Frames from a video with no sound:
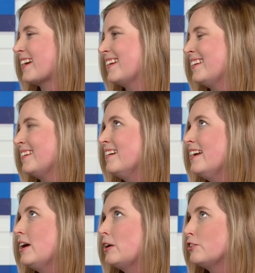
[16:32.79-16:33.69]
can
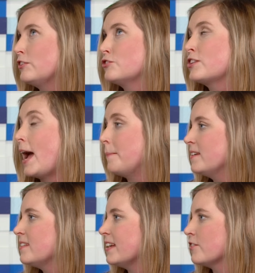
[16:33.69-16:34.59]
tap
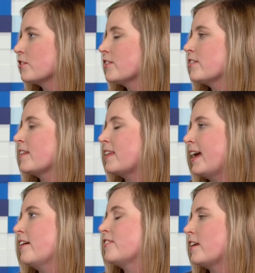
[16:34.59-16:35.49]
into the interests that they
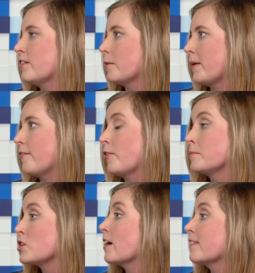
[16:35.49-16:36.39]
have set in their
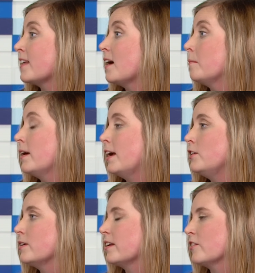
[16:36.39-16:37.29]
platform, target them, and you can